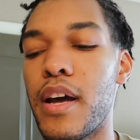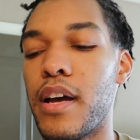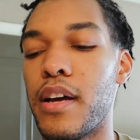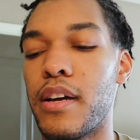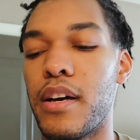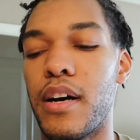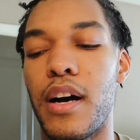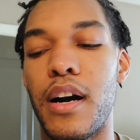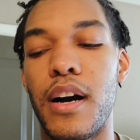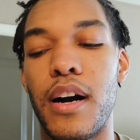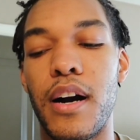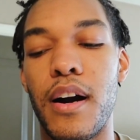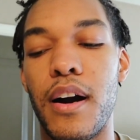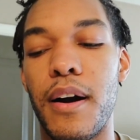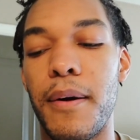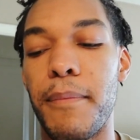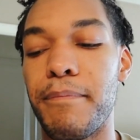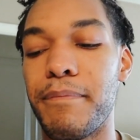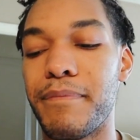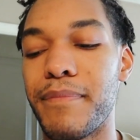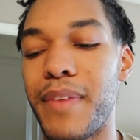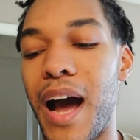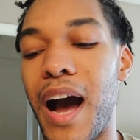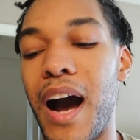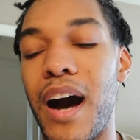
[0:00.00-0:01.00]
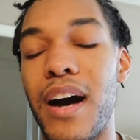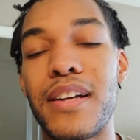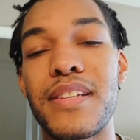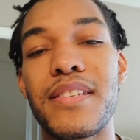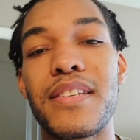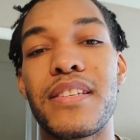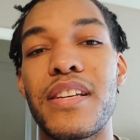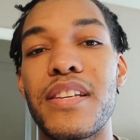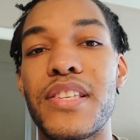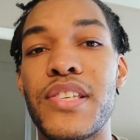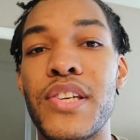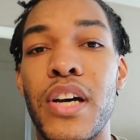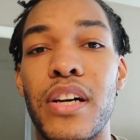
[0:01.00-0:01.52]
I
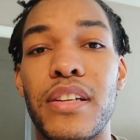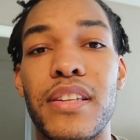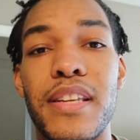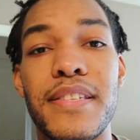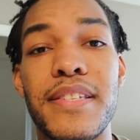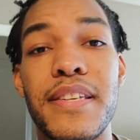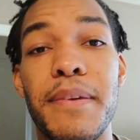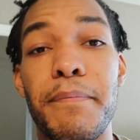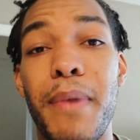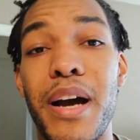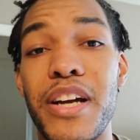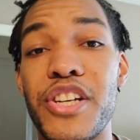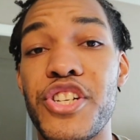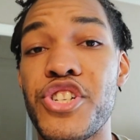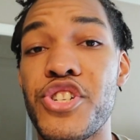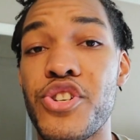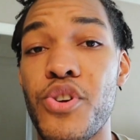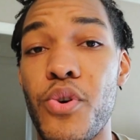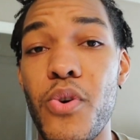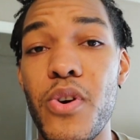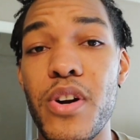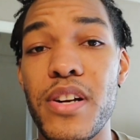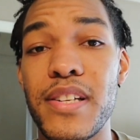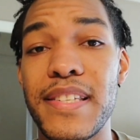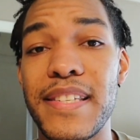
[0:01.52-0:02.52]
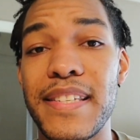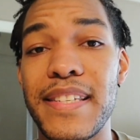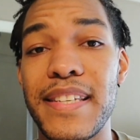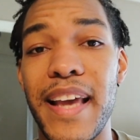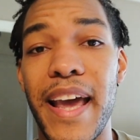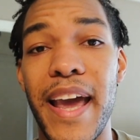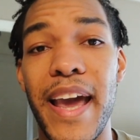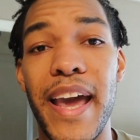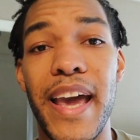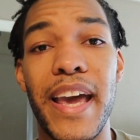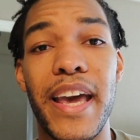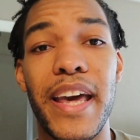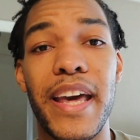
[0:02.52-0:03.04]
honestly tucked this in my shorts,
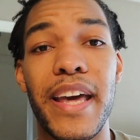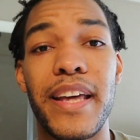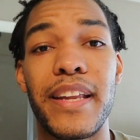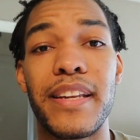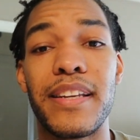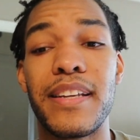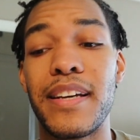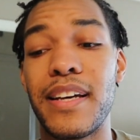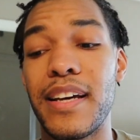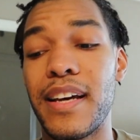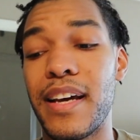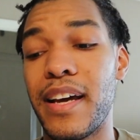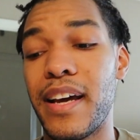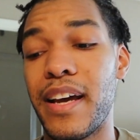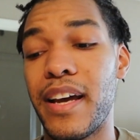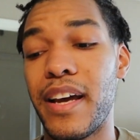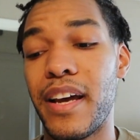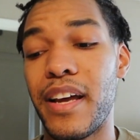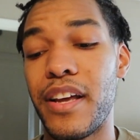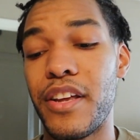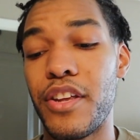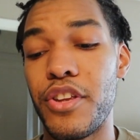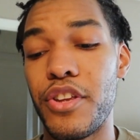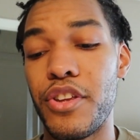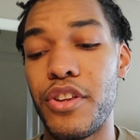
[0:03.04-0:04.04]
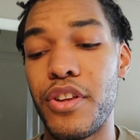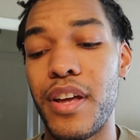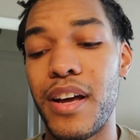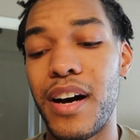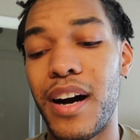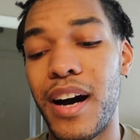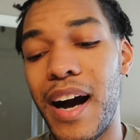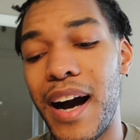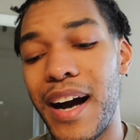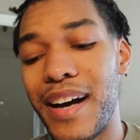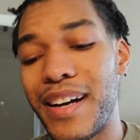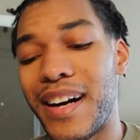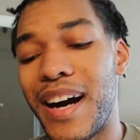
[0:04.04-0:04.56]
and
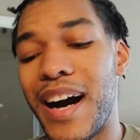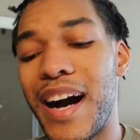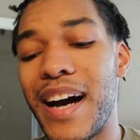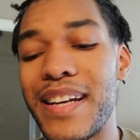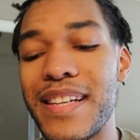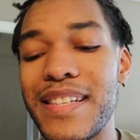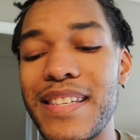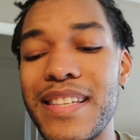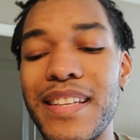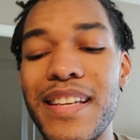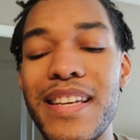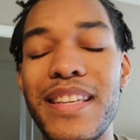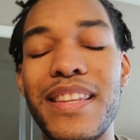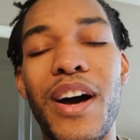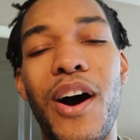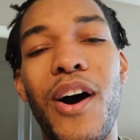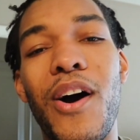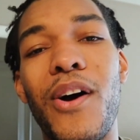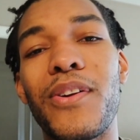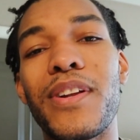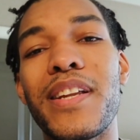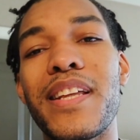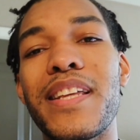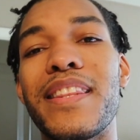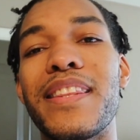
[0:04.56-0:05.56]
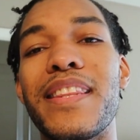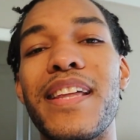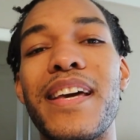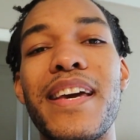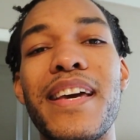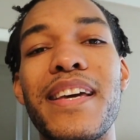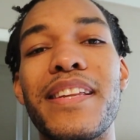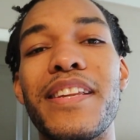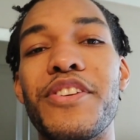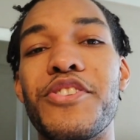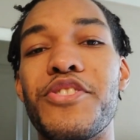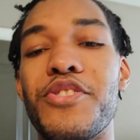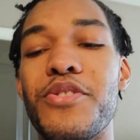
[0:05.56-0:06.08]
honestly, the only thing
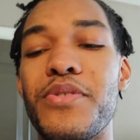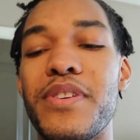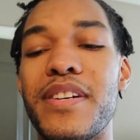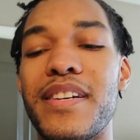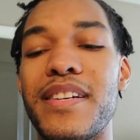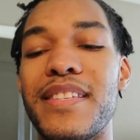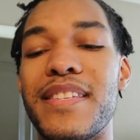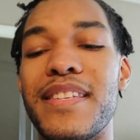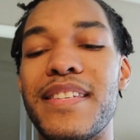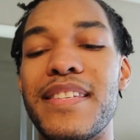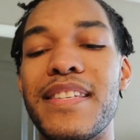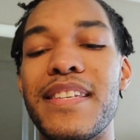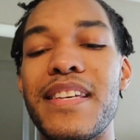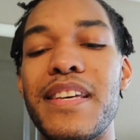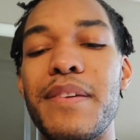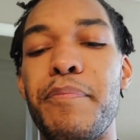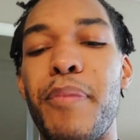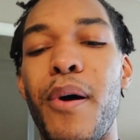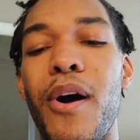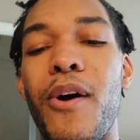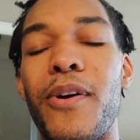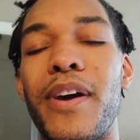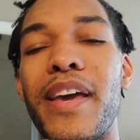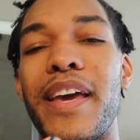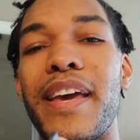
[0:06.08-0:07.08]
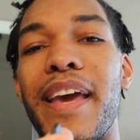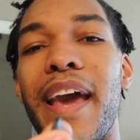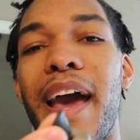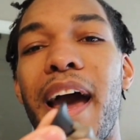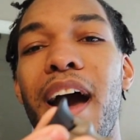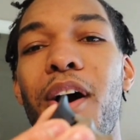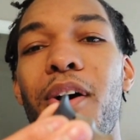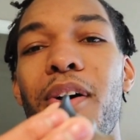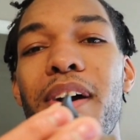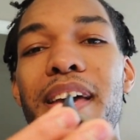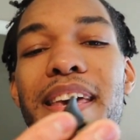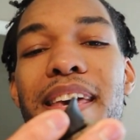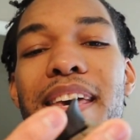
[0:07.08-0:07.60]
that you could see poking
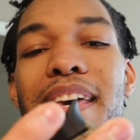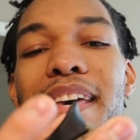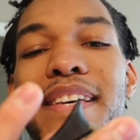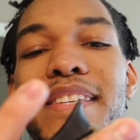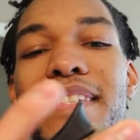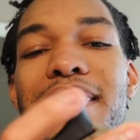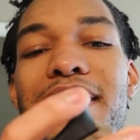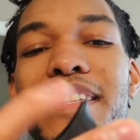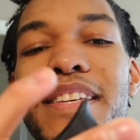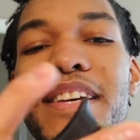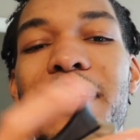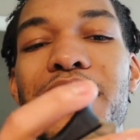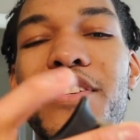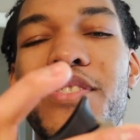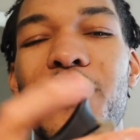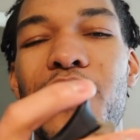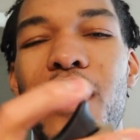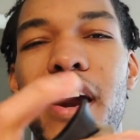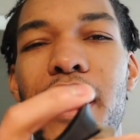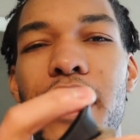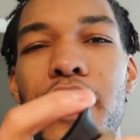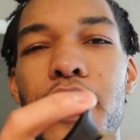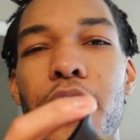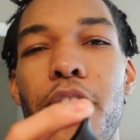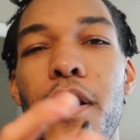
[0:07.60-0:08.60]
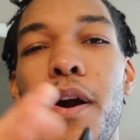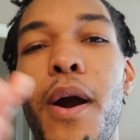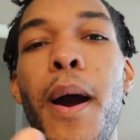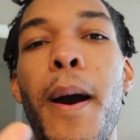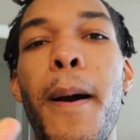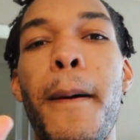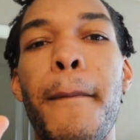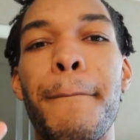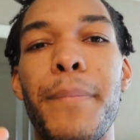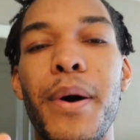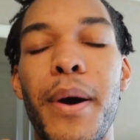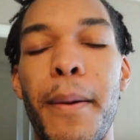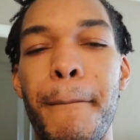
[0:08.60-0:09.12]
out is this right here,
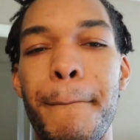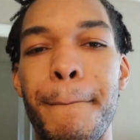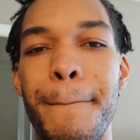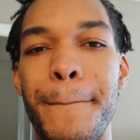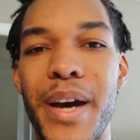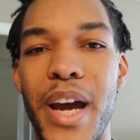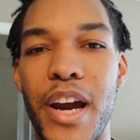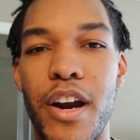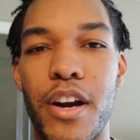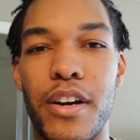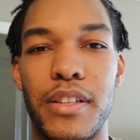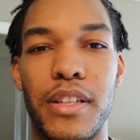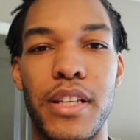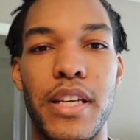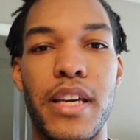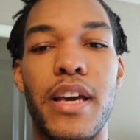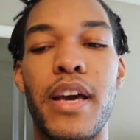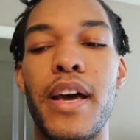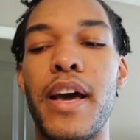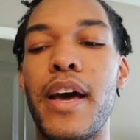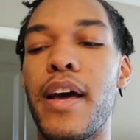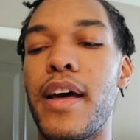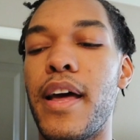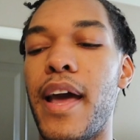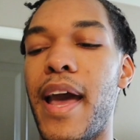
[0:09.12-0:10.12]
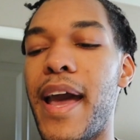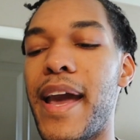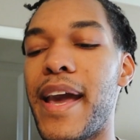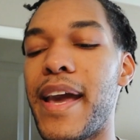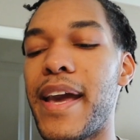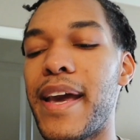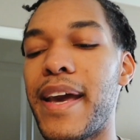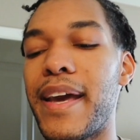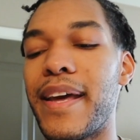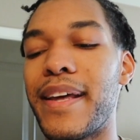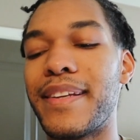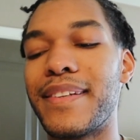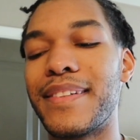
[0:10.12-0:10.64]
but barely.
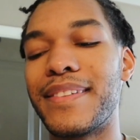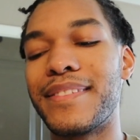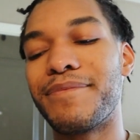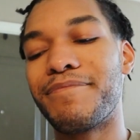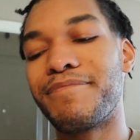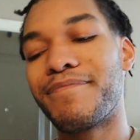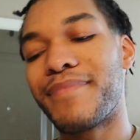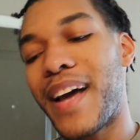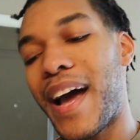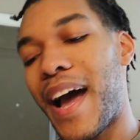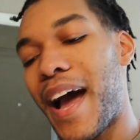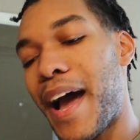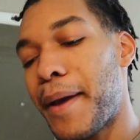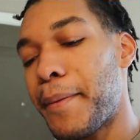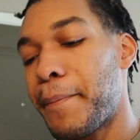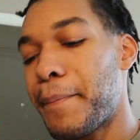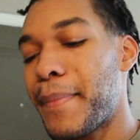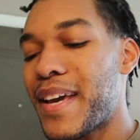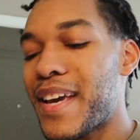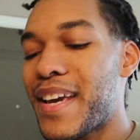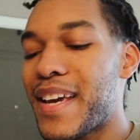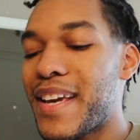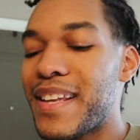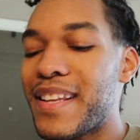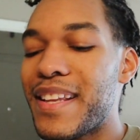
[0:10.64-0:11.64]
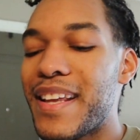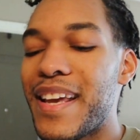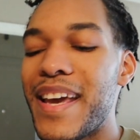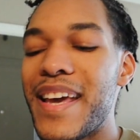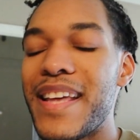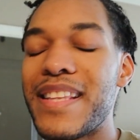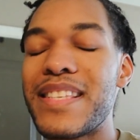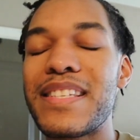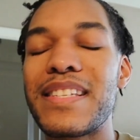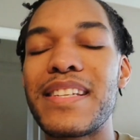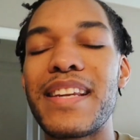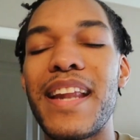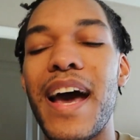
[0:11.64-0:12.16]
And I mean,
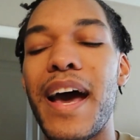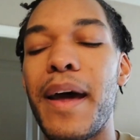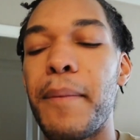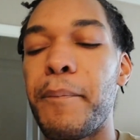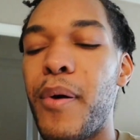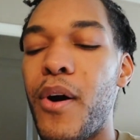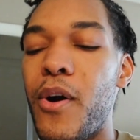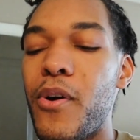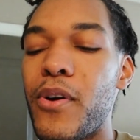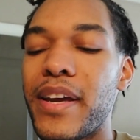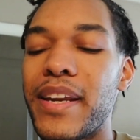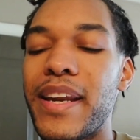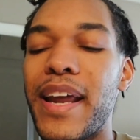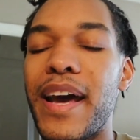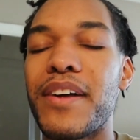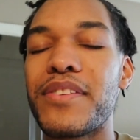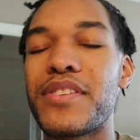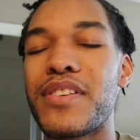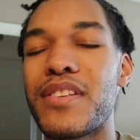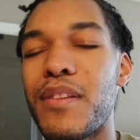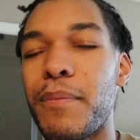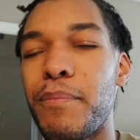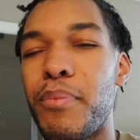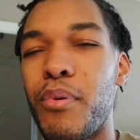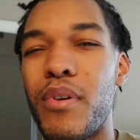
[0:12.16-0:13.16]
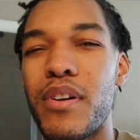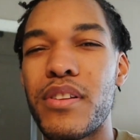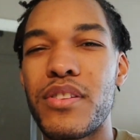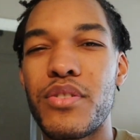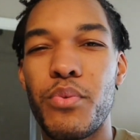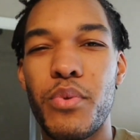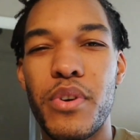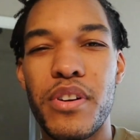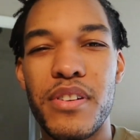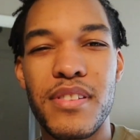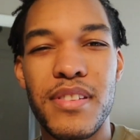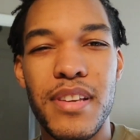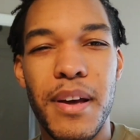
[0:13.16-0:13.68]
it's not poking out to the point to
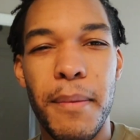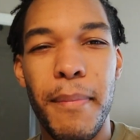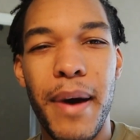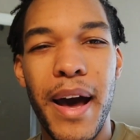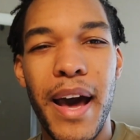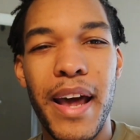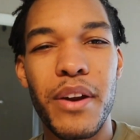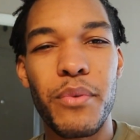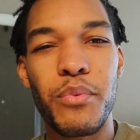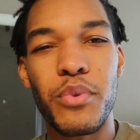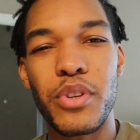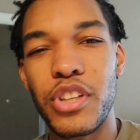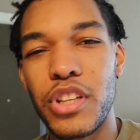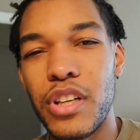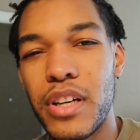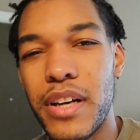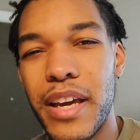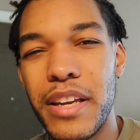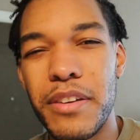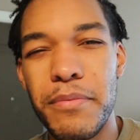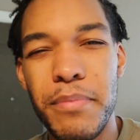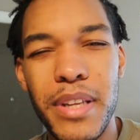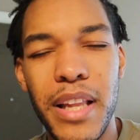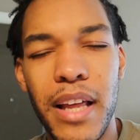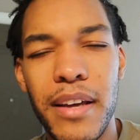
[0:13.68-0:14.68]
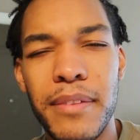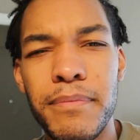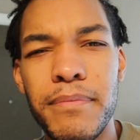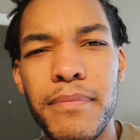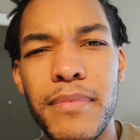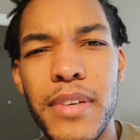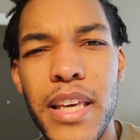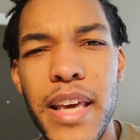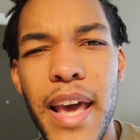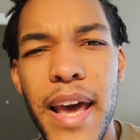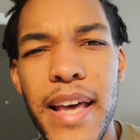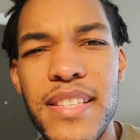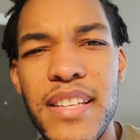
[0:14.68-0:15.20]
where somebody would look at it and be like,
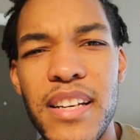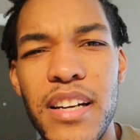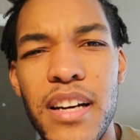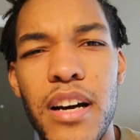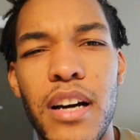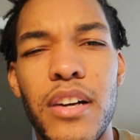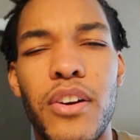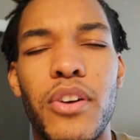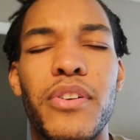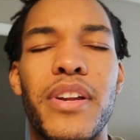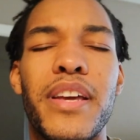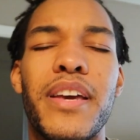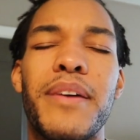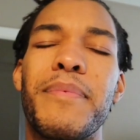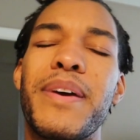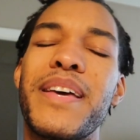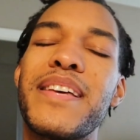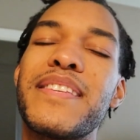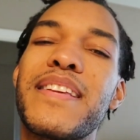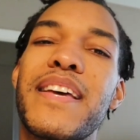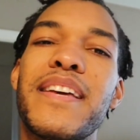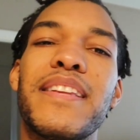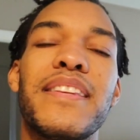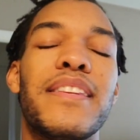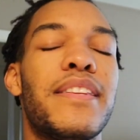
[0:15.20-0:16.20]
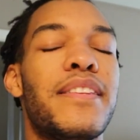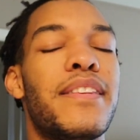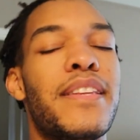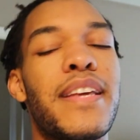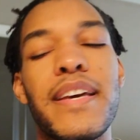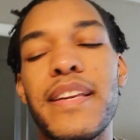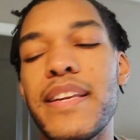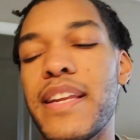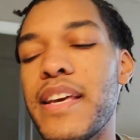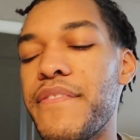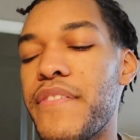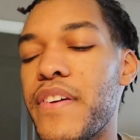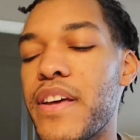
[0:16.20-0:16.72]
he has a gun on him. It
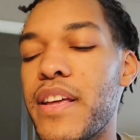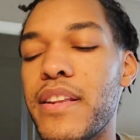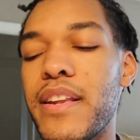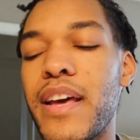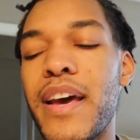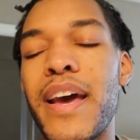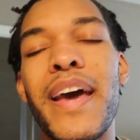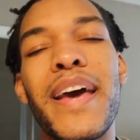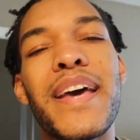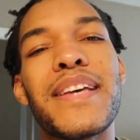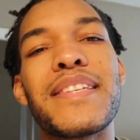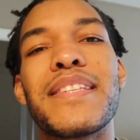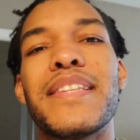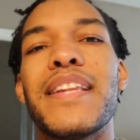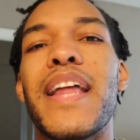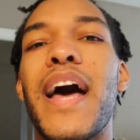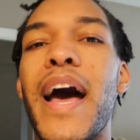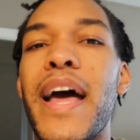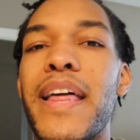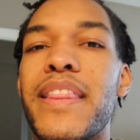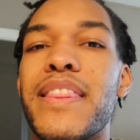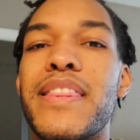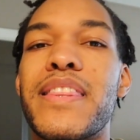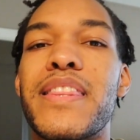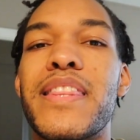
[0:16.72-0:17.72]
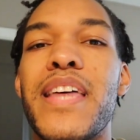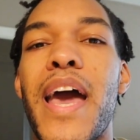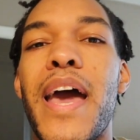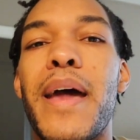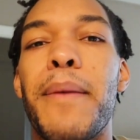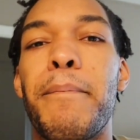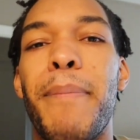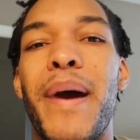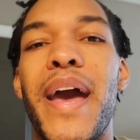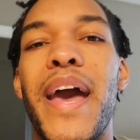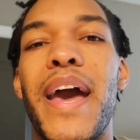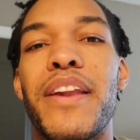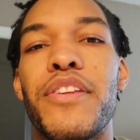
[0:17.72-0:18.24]
didn't even, it's not that
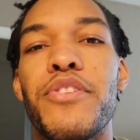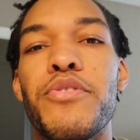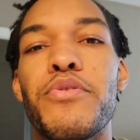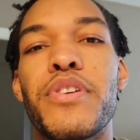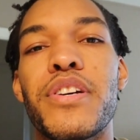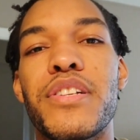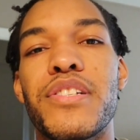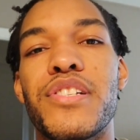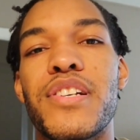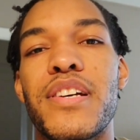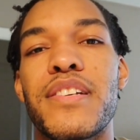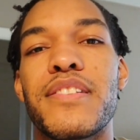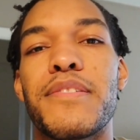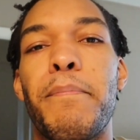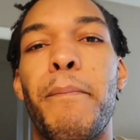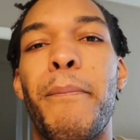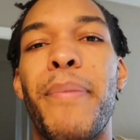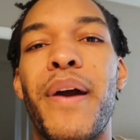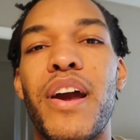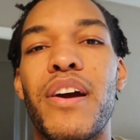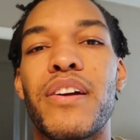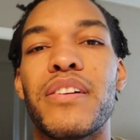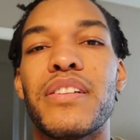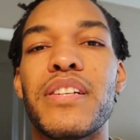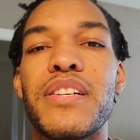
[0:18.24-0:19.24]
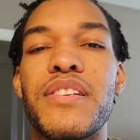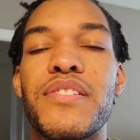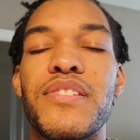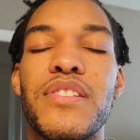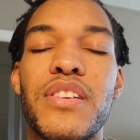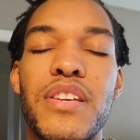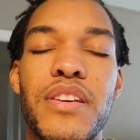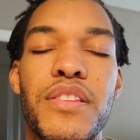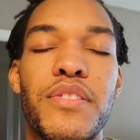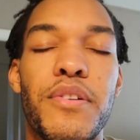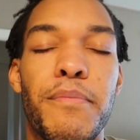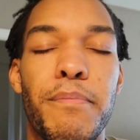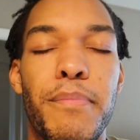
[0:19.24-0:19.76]
bad. You could just barely
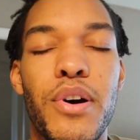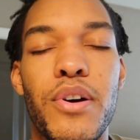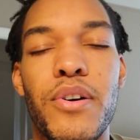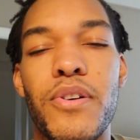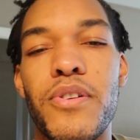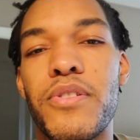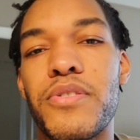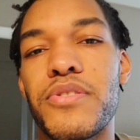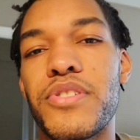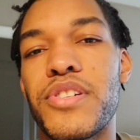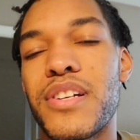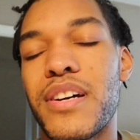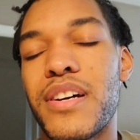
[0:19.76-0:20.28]
see the bulge.